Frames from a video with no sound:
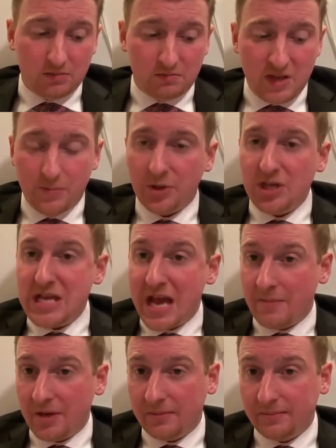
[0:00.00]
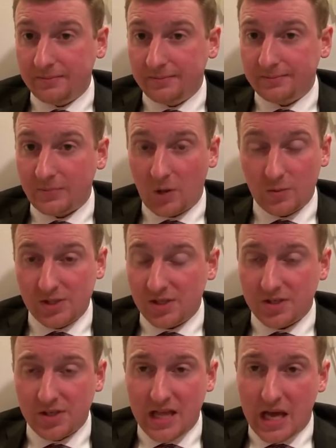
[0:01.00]
People in Yemen, are
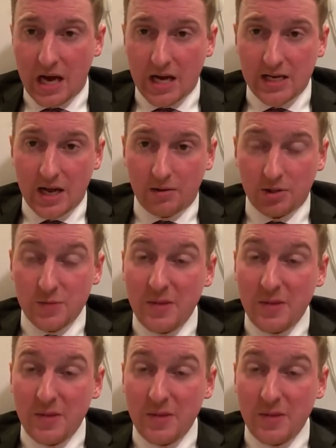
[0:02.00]
resisting that ideology.